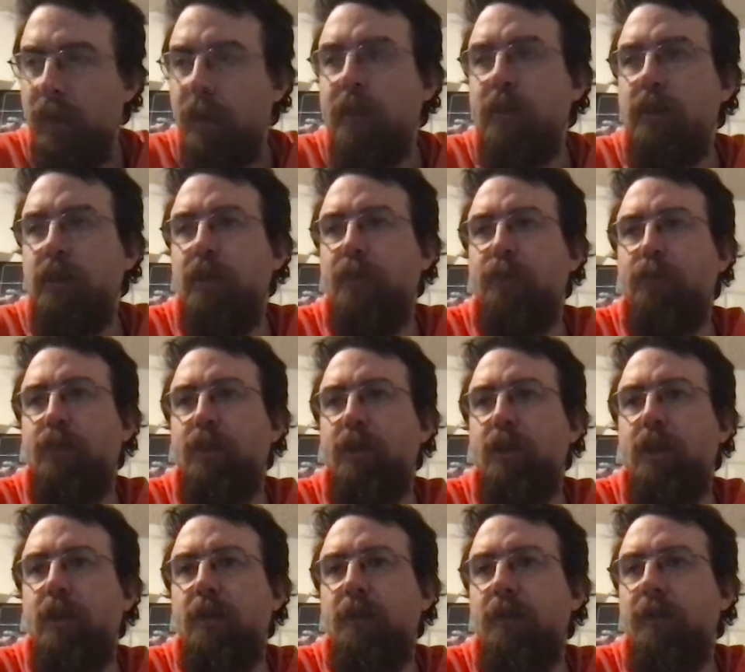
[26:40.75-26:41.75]

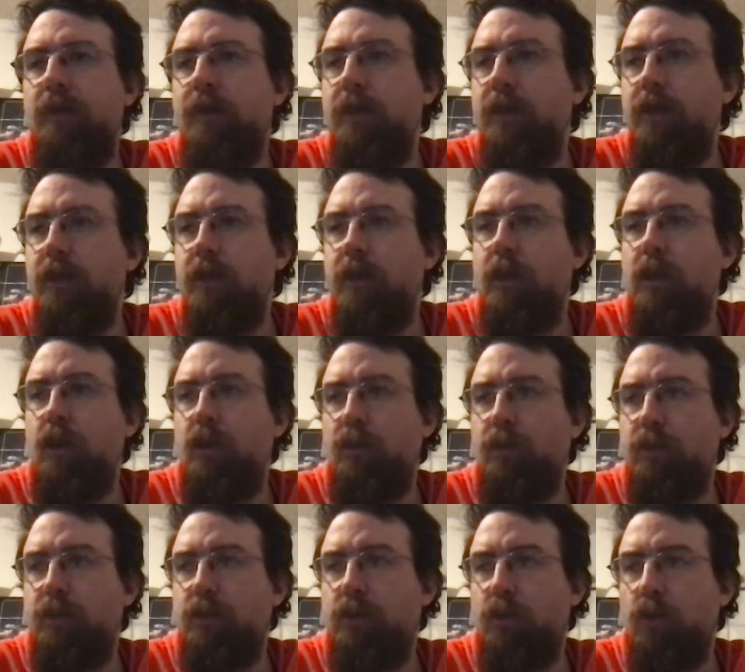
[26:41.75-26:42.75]
definitely a
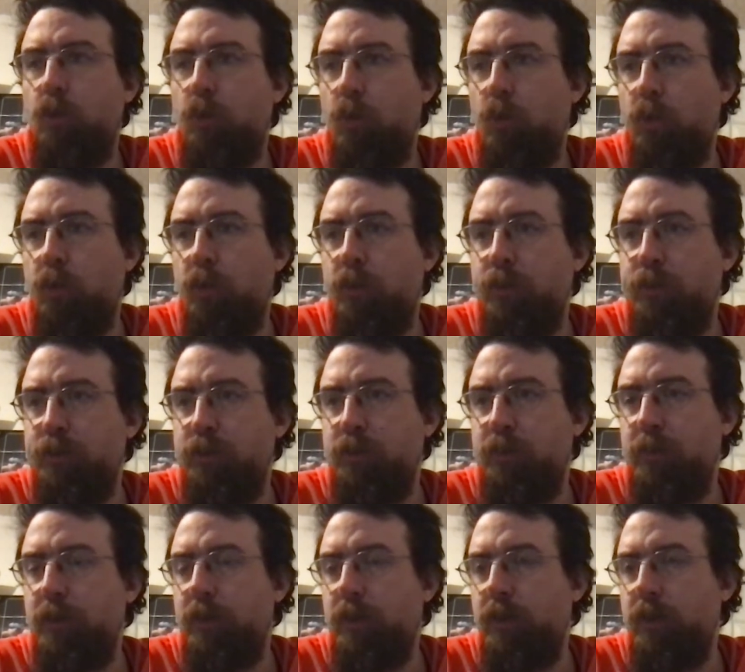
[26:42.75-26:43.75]
corrected course. I
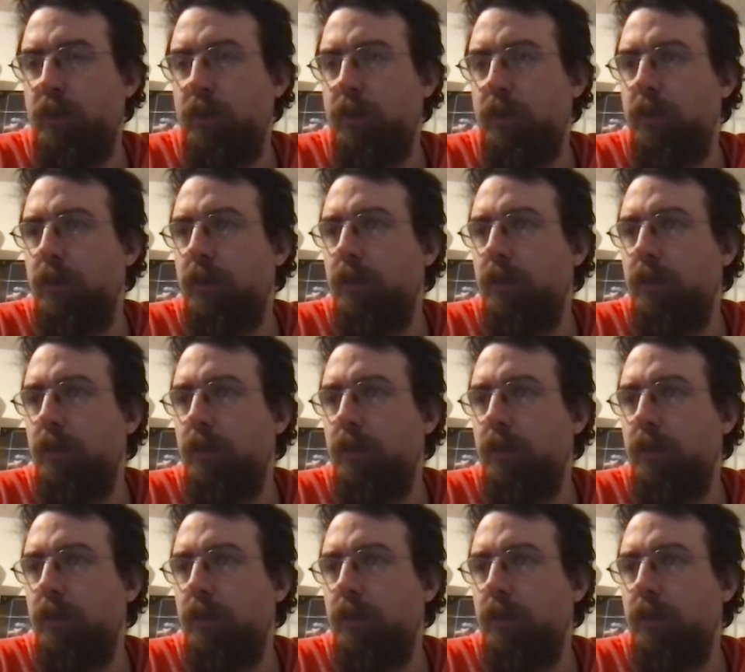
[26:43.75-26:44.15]
mean,